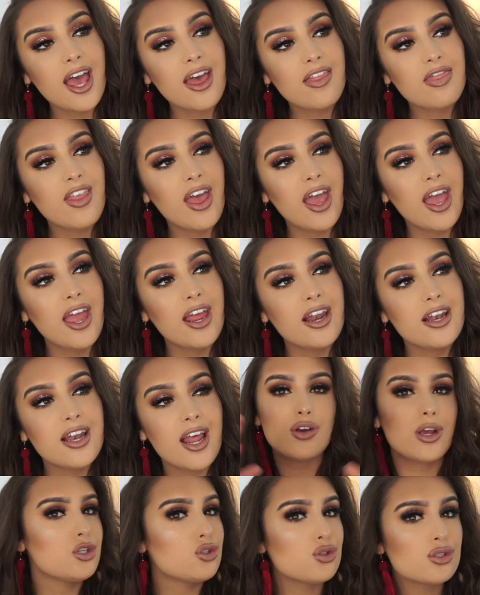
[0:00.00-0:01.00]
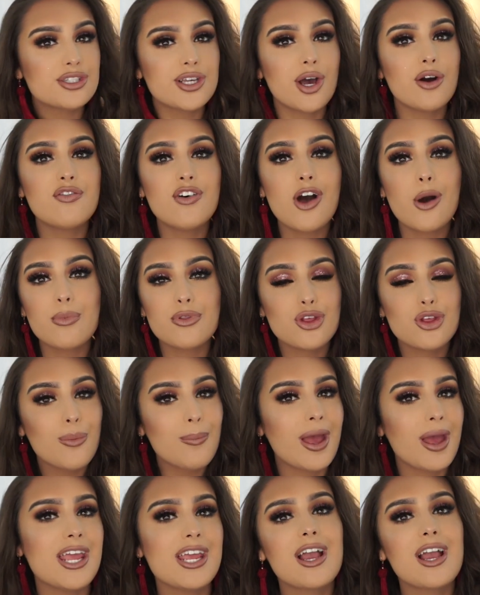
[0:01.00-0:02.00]
and then dress yourself up with your
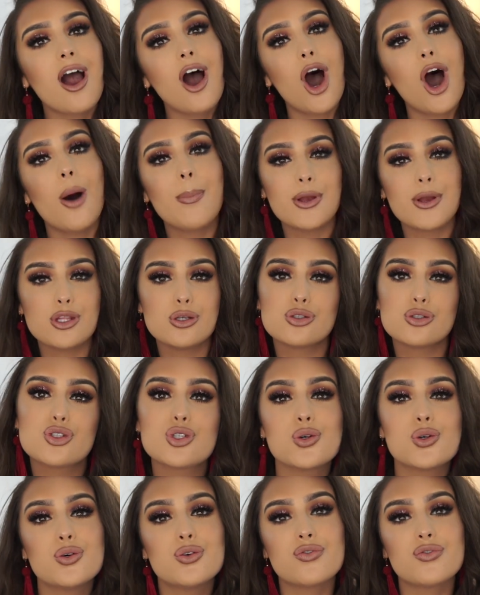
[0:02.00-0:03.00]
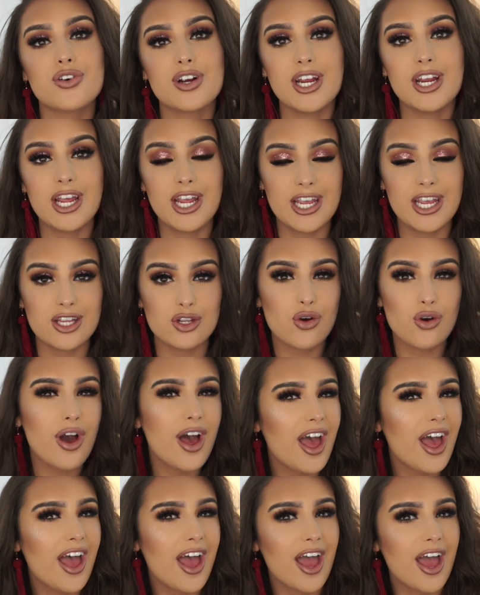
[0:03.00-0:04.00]
makeup and your jewellery and your
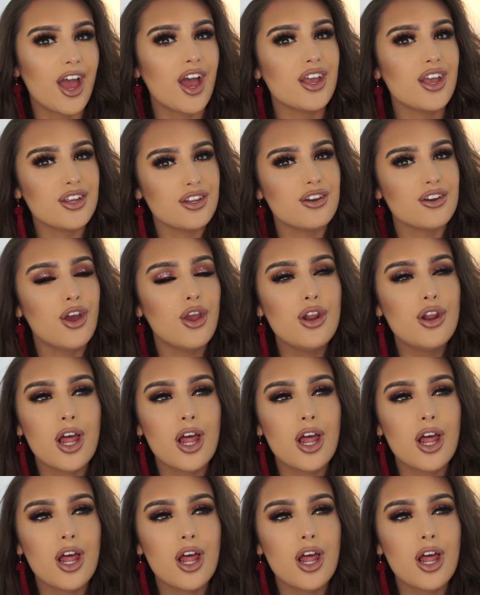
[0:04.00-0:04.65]
hair, you know?